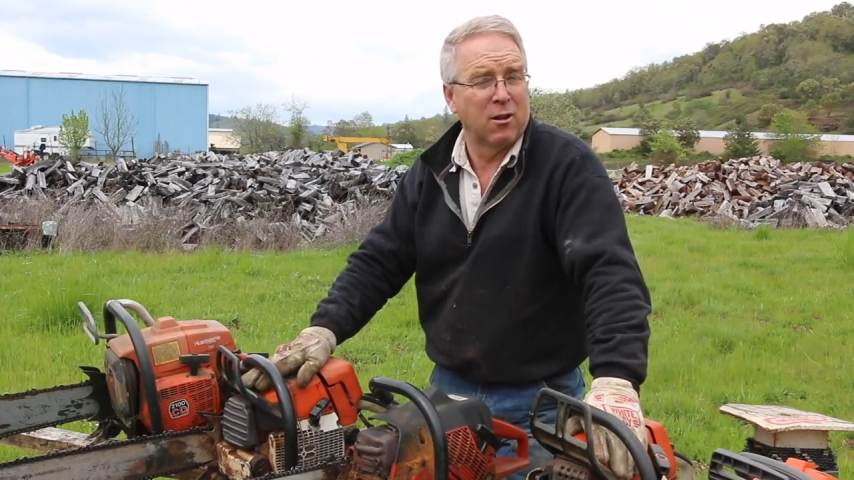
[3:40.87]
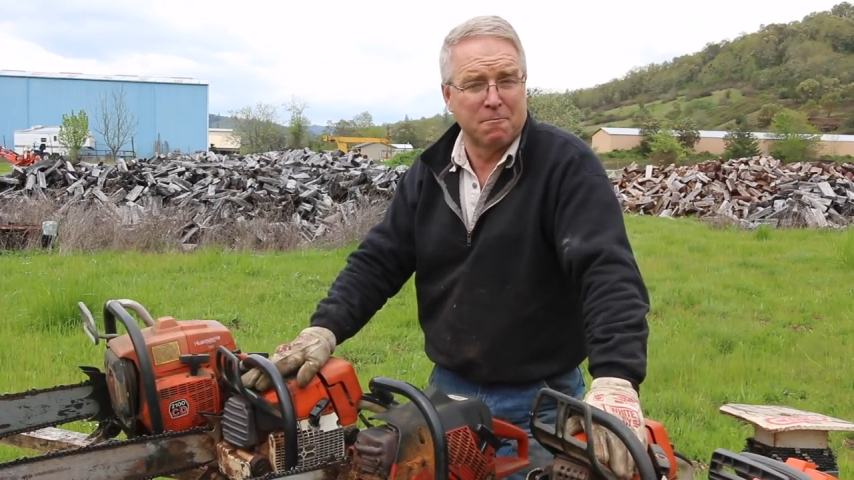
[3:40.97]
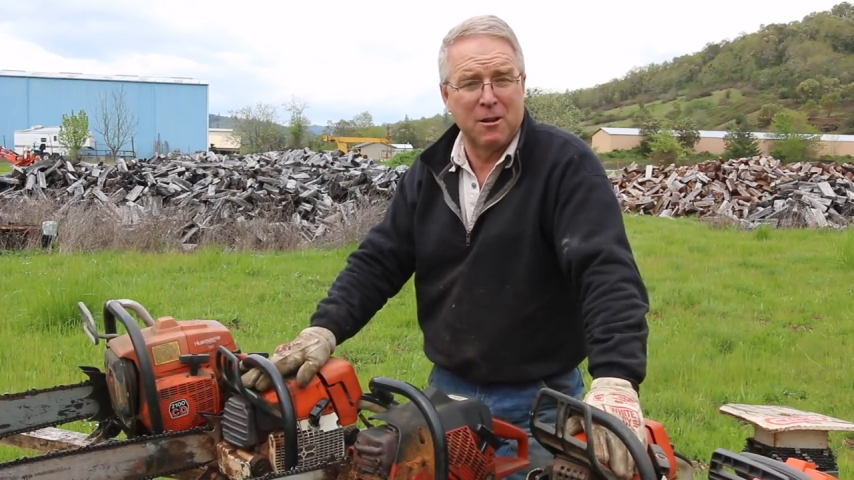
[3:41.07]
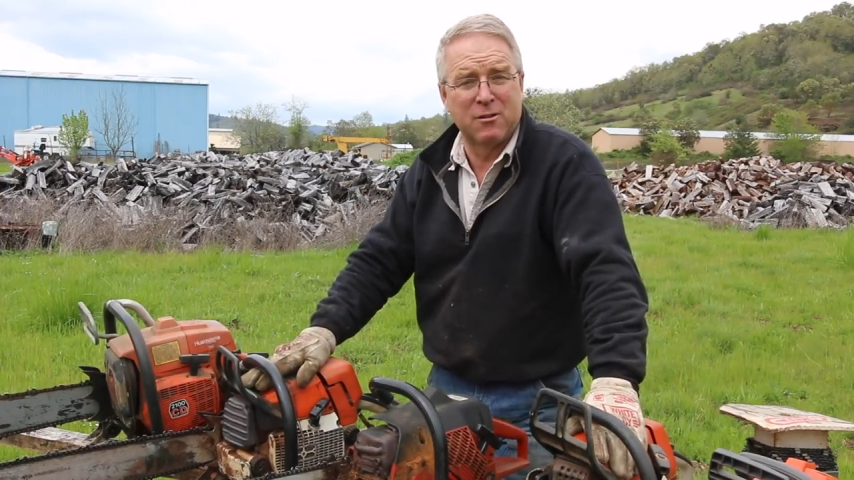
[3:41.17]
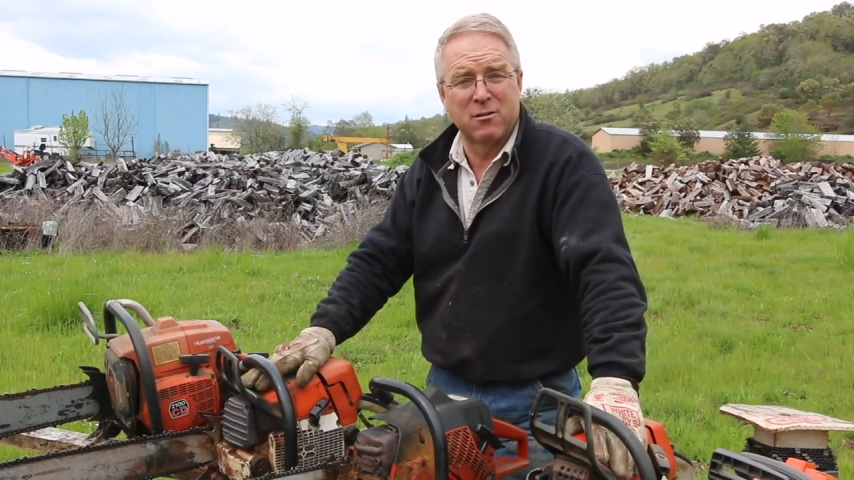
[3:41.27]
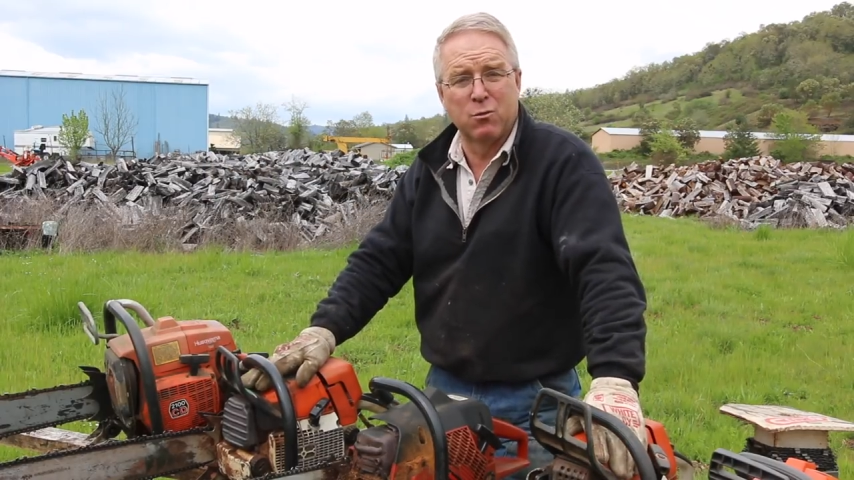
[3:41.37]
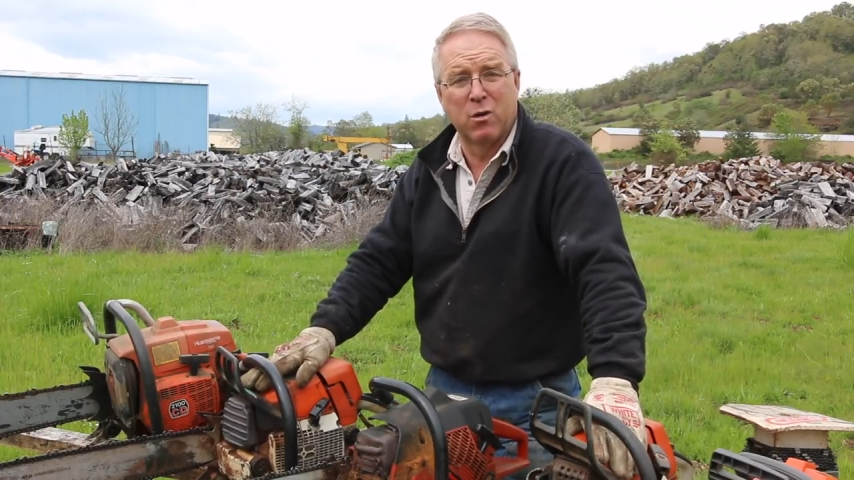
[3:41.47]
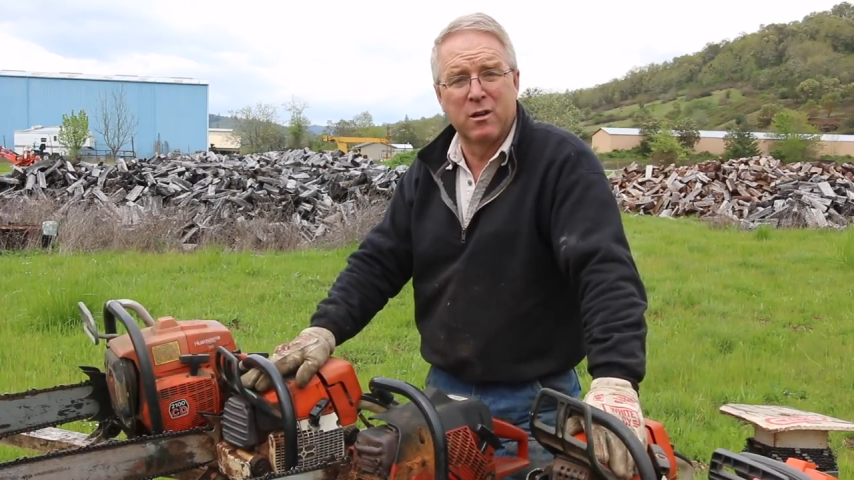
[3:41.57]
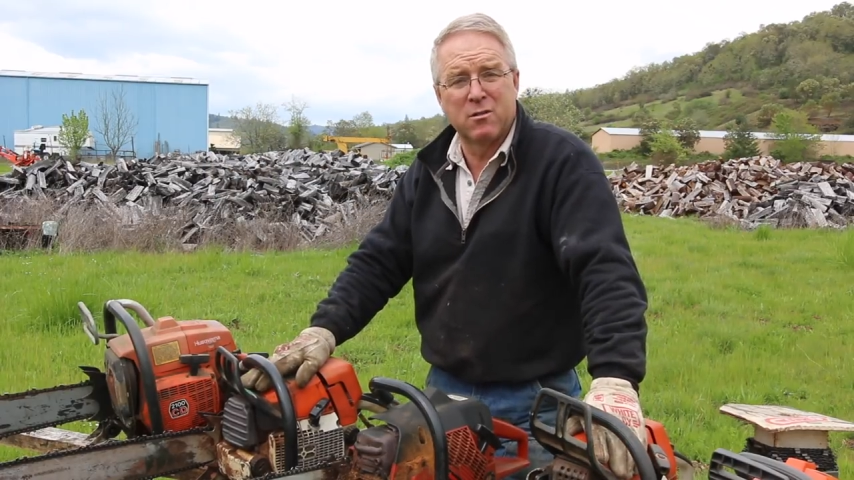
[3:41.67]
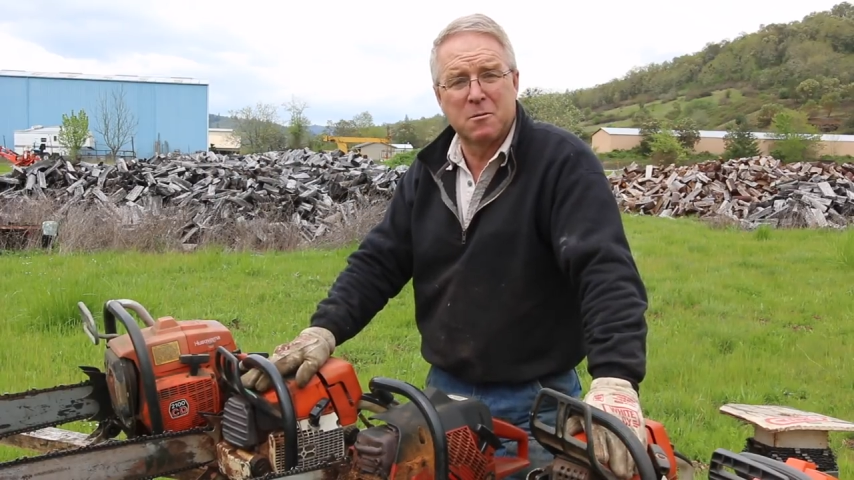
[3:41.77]
all the pieces at
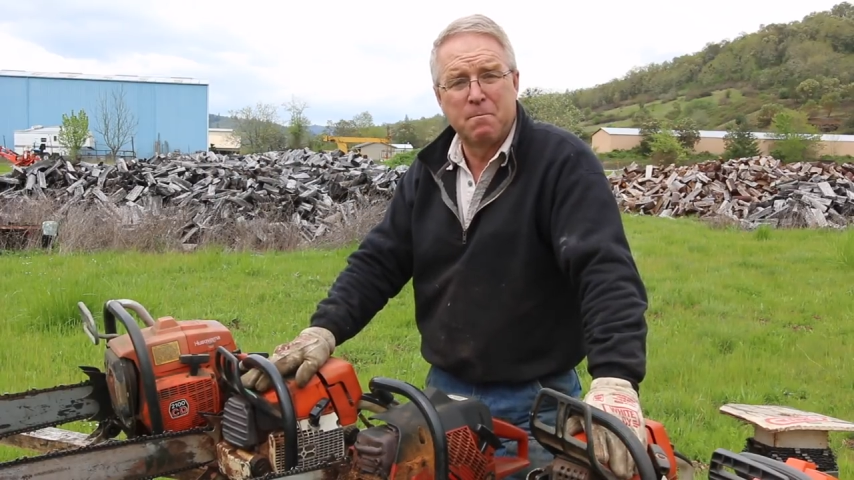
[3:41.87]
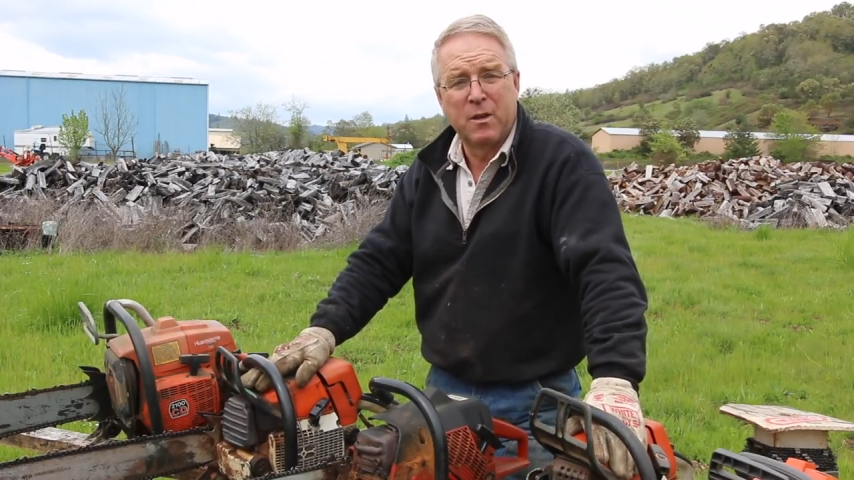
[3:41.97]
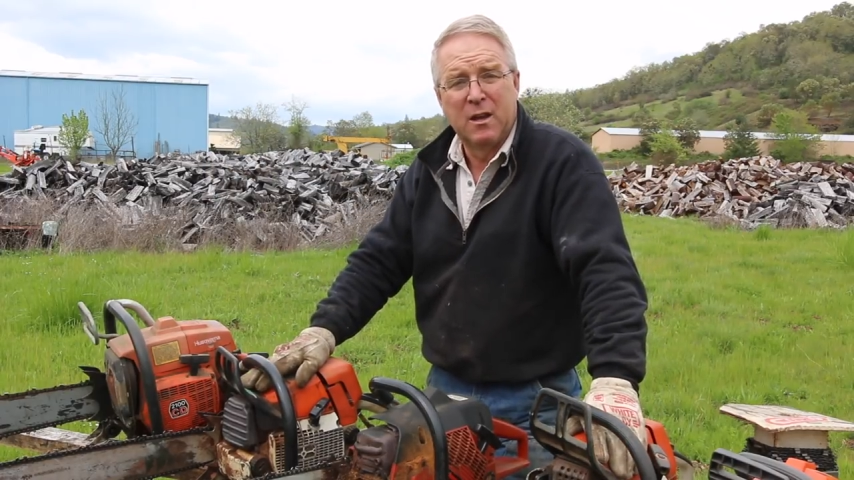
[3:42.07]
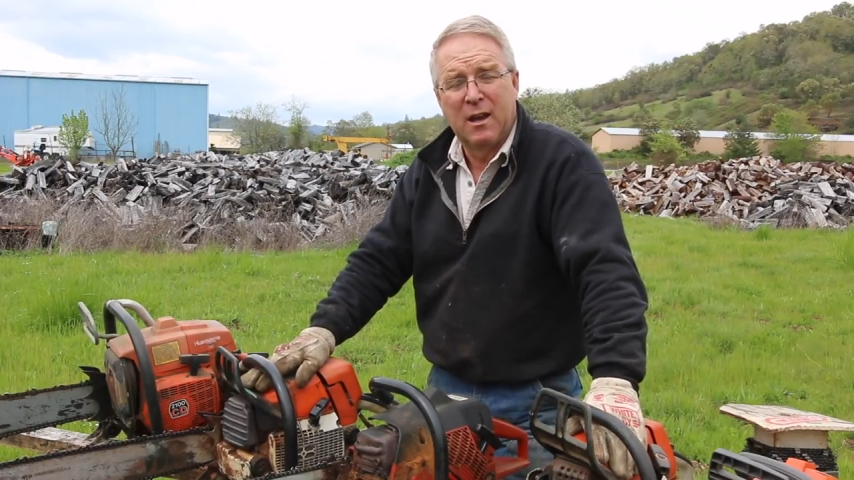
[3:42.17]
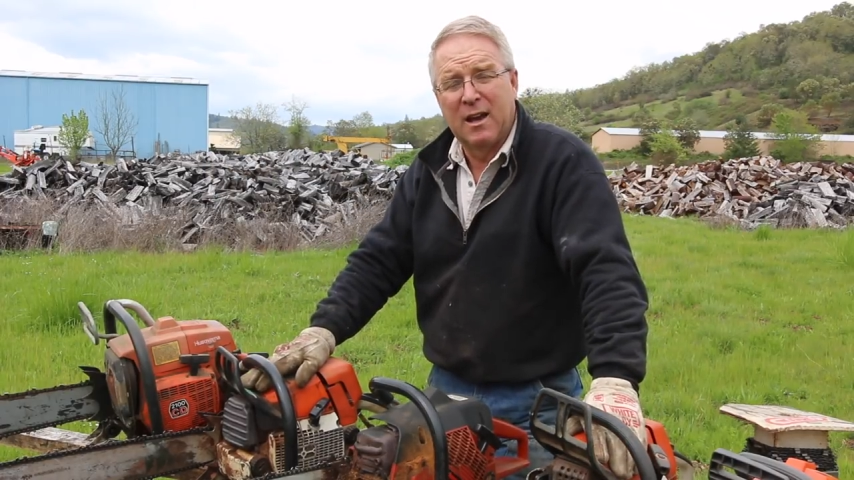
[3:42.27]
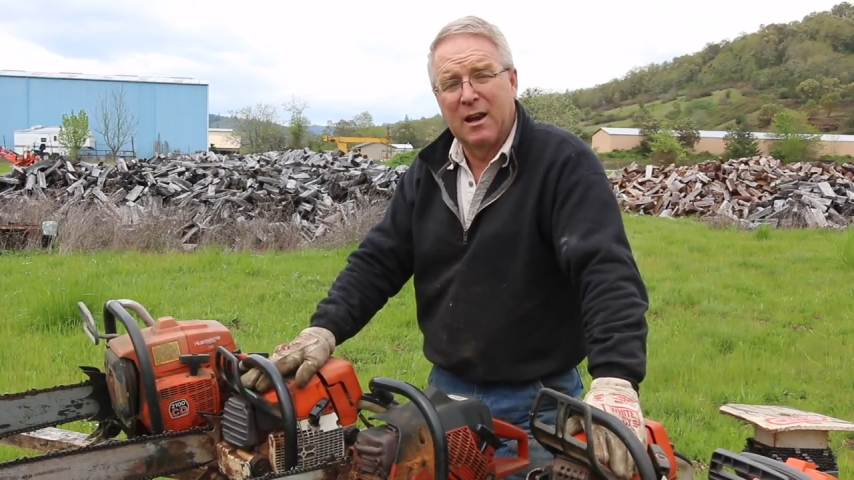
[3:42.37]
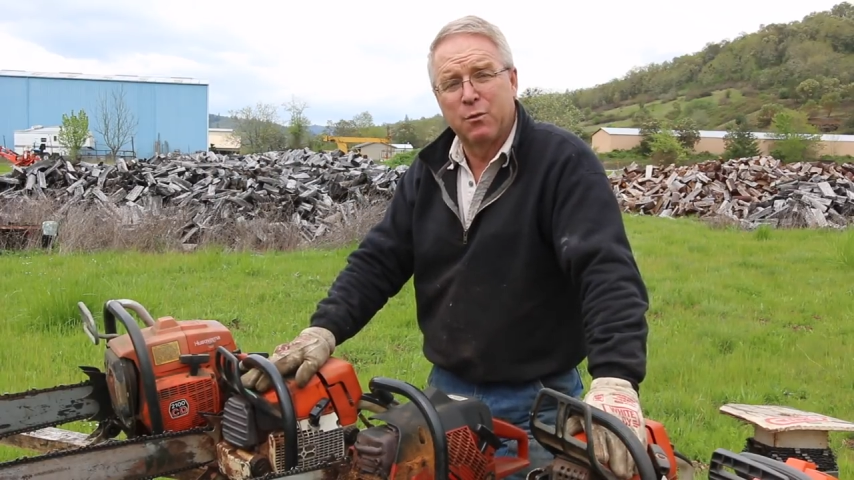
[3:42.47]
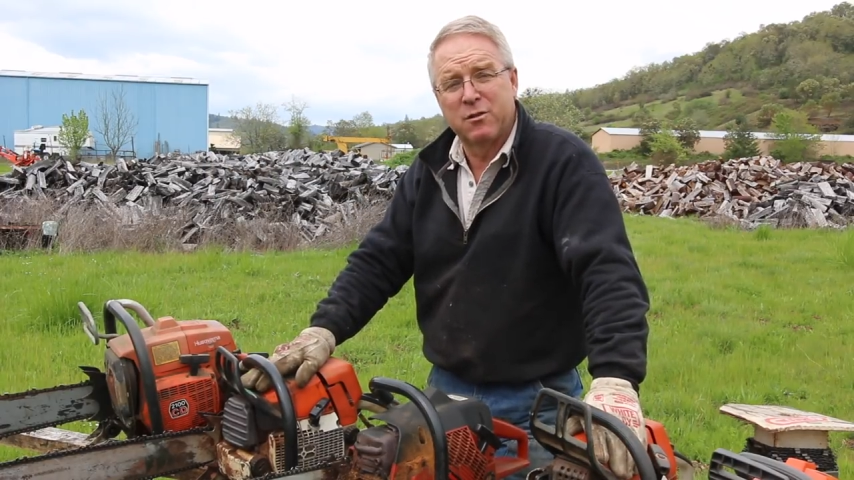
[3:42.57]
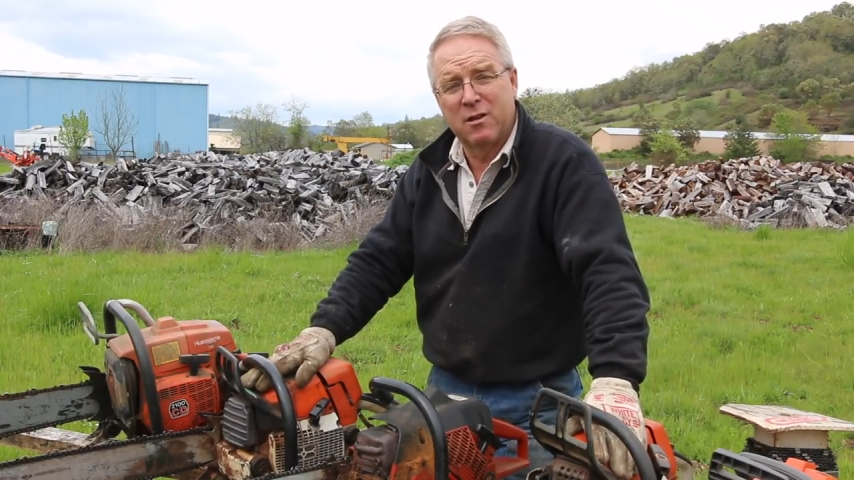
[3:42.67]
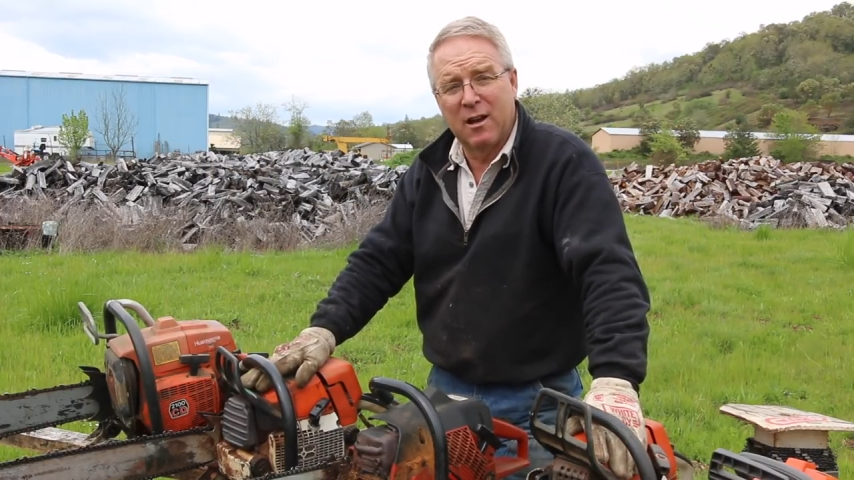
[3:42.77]
once. And I
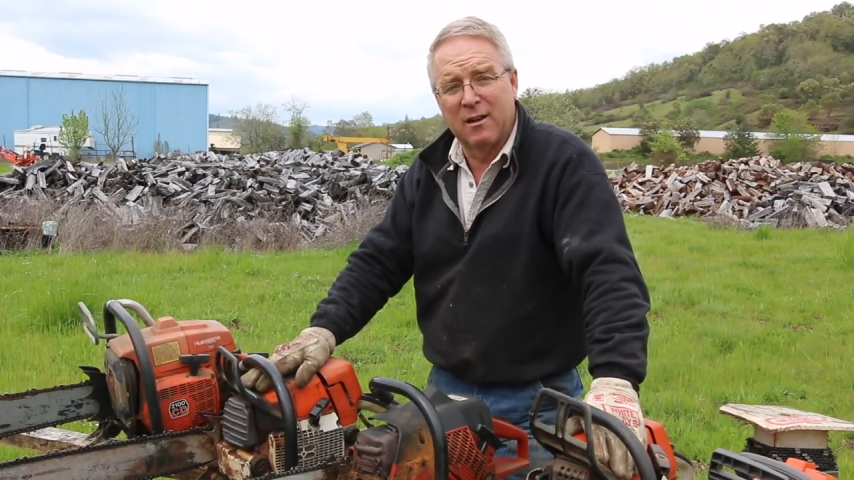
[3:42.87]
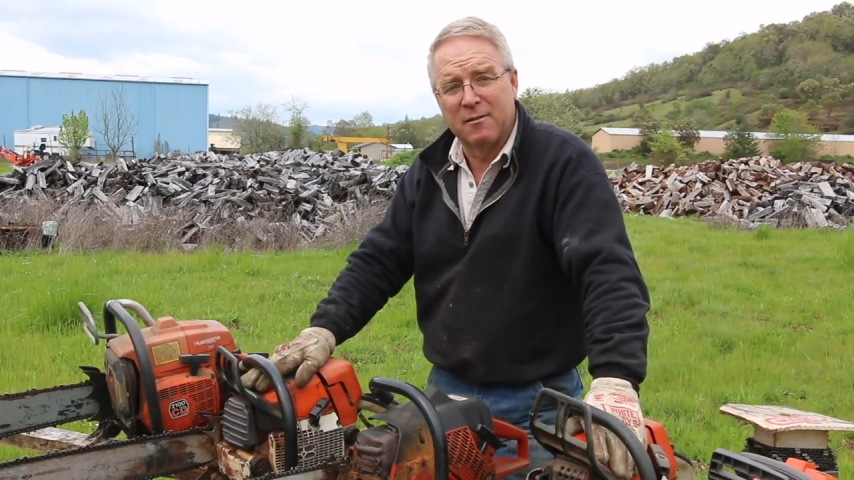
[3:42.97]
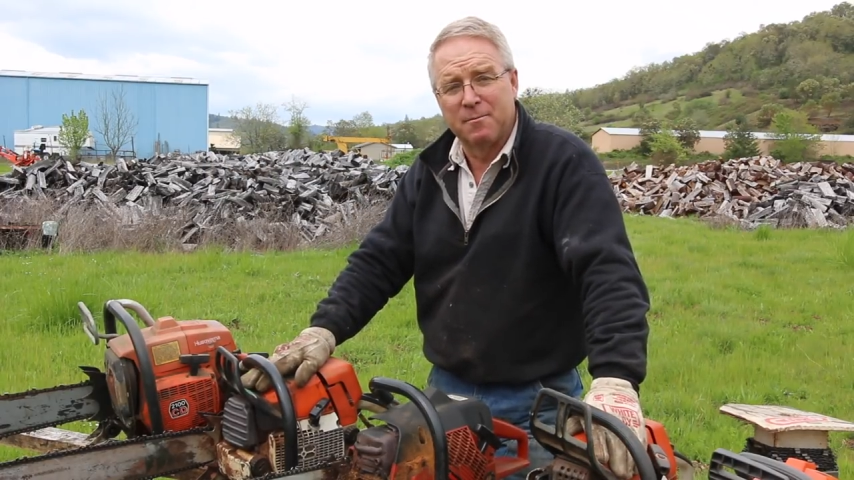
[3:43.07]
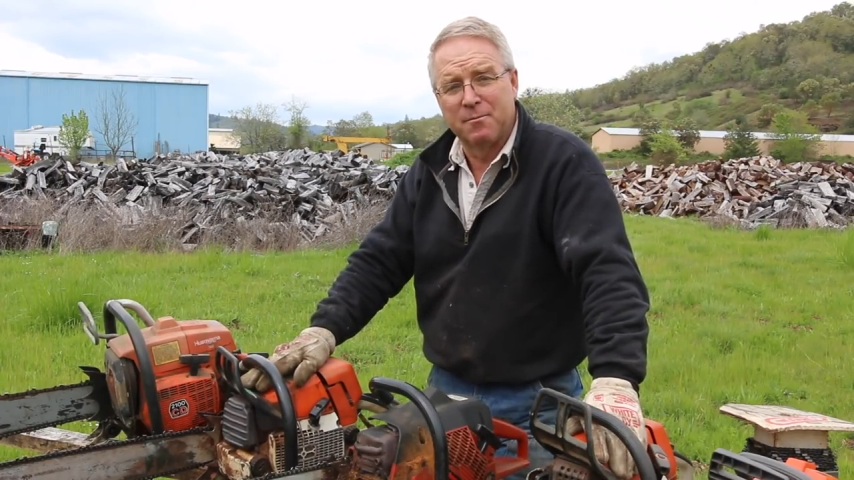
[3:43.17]
was done.